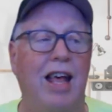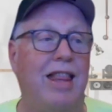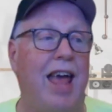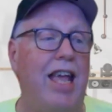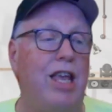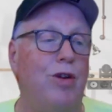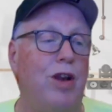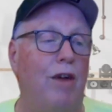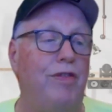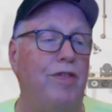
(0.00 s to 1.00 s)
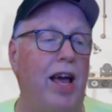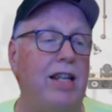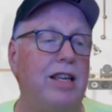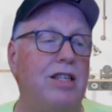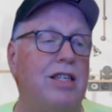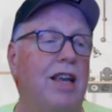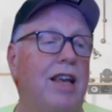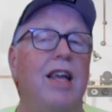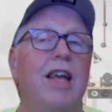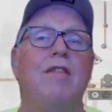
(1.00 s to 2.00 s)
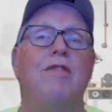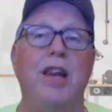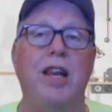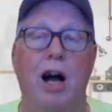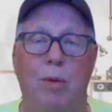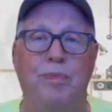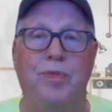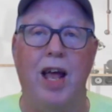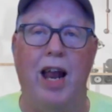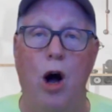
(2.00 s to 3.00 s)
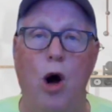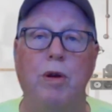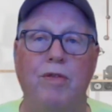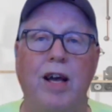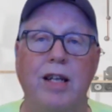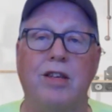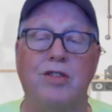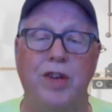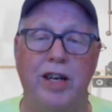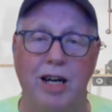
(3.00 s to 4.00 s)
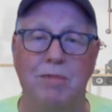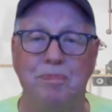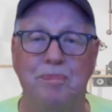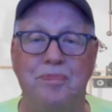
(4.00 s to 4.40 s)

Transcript: Thank you. Now, if you've liked this video, and I hope you've liked this video,